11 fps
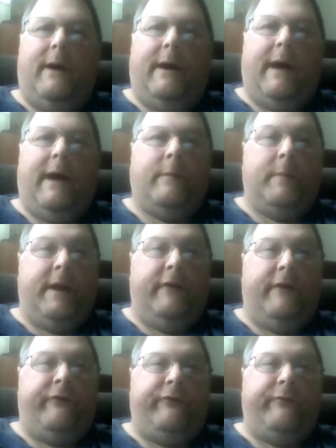
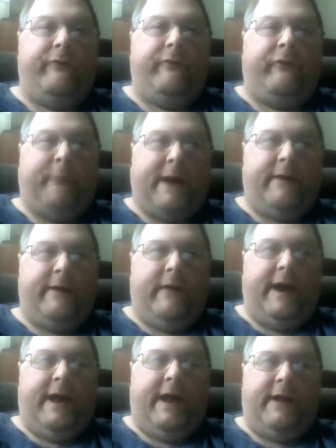everybody's
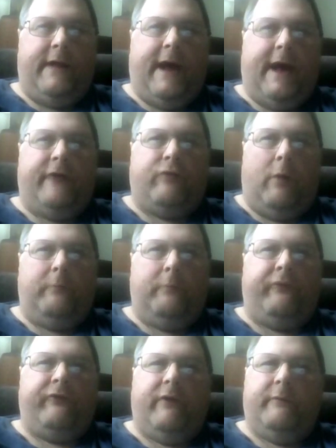speculating that
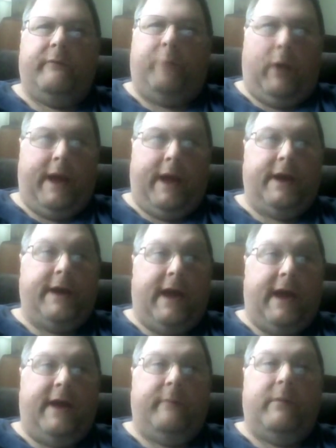Trump's playing a
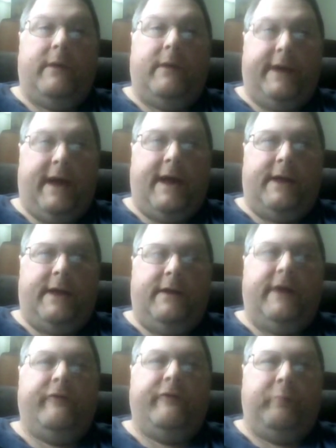game again.
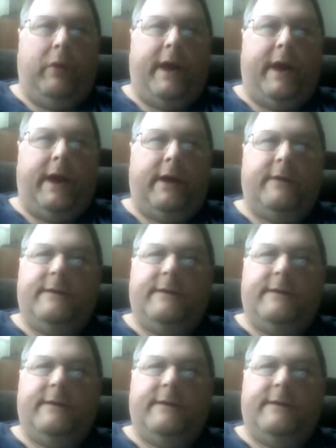He's playing